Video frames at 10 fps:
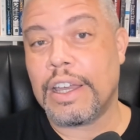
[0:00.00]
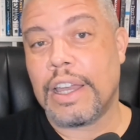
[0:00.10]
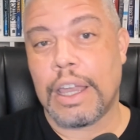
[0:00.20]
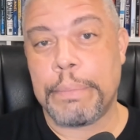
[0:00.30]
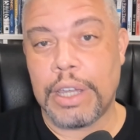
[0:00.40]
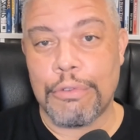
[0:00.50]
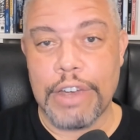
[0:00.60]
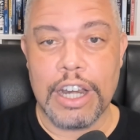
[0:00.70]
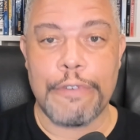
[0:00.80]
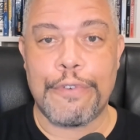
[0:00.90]
and being
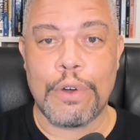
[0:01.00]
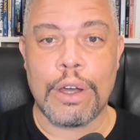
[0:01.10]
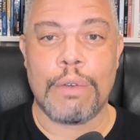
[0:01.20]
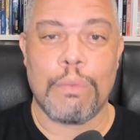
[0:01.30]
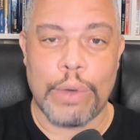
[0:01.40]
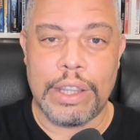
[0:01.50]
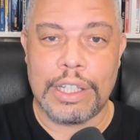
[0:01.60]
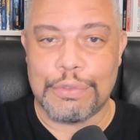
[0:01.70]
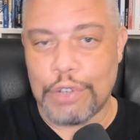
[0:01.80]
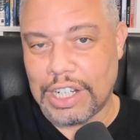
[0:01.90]
ready for when
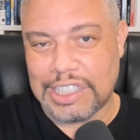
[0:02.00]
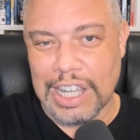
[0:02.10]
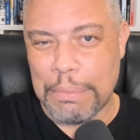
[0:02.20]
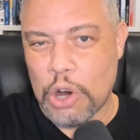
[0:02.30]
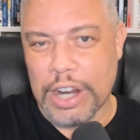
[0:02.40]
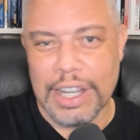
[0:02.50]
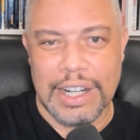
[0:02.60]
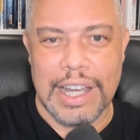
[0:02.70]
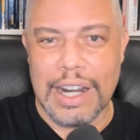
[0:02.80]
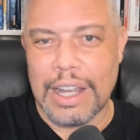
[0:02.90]
this real estate market
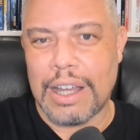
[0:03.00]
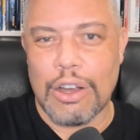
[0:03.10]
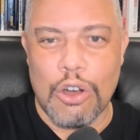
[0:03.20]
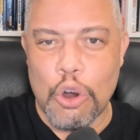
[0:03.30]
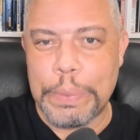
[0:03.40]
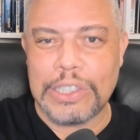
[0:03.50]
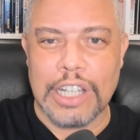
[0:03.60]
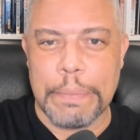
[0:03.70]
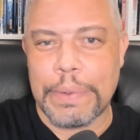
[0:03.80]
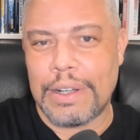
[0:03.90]
kind of opens
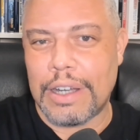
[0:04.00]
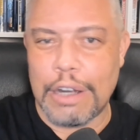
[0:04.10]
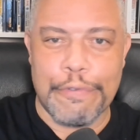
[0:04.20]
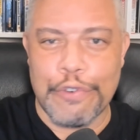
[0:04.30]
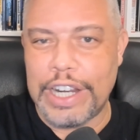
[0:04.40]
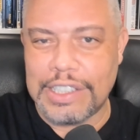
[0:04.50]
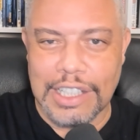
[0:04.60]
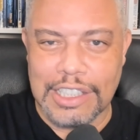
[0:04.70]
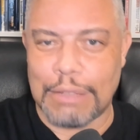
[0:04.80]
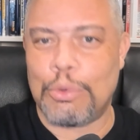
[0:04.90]
up and
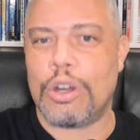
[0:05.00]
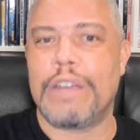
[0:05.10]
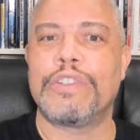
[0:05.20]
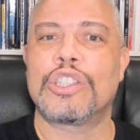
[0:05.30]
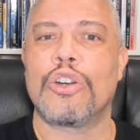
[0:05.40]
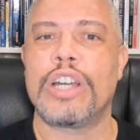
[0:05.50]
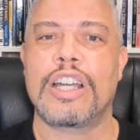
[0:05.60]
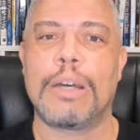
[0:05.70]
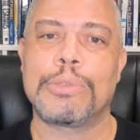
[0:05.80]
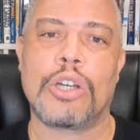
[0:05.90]
unfreezes and more inventory
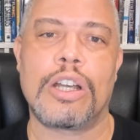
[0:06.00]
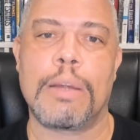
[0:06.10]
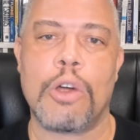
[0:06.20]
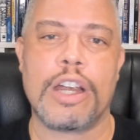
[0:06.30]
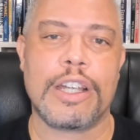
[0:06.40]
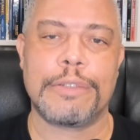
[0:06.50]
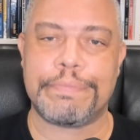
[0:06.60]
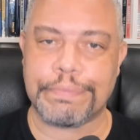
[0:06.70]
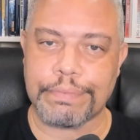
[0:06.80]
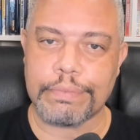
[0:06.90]
comes on the market,
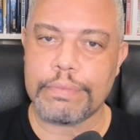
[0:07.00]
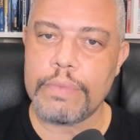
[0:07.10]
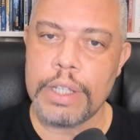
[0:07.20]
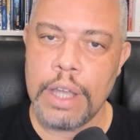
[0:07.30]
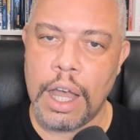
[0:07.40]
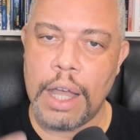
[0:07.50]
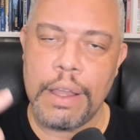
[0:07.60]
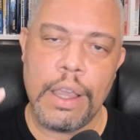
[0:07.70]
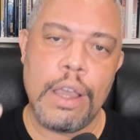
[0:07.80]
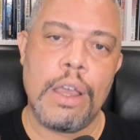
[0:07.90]
go
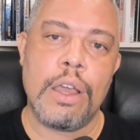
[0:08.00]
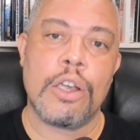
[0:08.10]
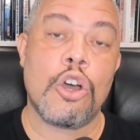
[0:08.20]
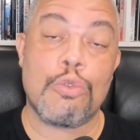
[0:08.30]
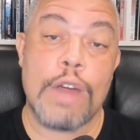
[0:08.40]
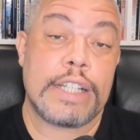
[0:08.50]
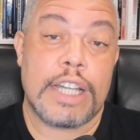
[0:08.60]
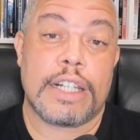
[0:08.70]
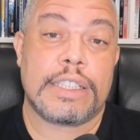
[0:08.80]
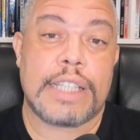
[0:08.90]
to
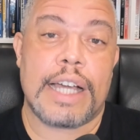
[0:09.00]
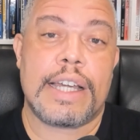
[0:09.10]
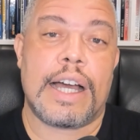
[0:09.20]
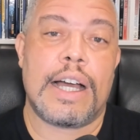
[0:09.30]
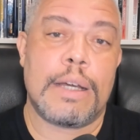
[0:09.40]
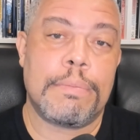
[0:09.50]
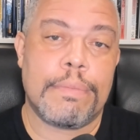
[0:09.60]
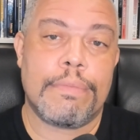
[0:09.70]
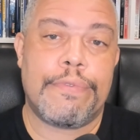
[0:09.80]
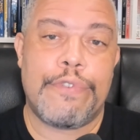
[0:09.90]

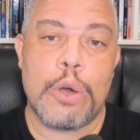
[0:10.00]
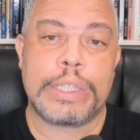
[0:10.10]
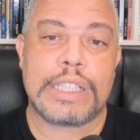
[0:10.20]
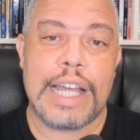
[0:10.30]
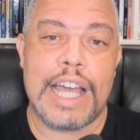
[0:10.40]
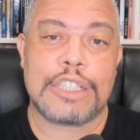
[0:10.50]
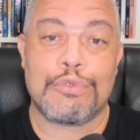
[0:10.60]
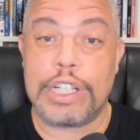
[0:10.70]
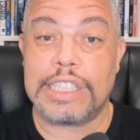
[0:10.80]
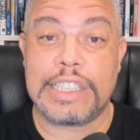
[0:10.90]

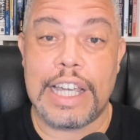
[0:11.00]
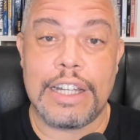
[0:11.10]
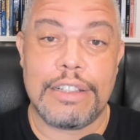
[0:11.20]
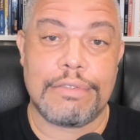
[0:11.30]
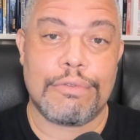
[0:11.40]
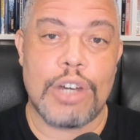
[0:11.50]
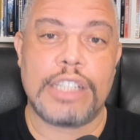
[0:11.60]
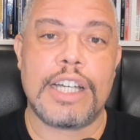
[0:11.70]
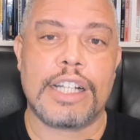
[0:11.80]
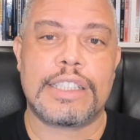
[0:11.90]
rondouglas.com/real estate,
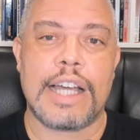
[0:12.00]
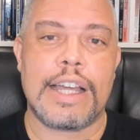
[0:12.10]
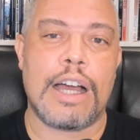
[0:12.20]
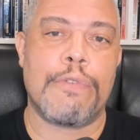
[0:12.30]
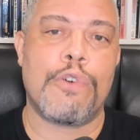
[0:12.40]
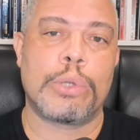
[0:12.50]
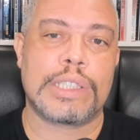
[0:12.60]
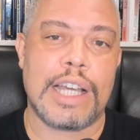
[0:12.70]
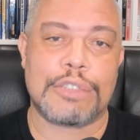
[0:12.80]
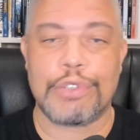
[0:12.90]

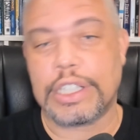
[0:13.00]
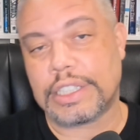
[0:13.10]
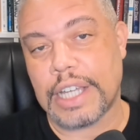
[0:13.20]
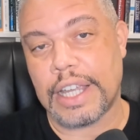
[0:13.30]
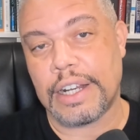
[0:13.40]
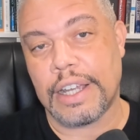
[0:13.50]
rondouglas.com/real estate.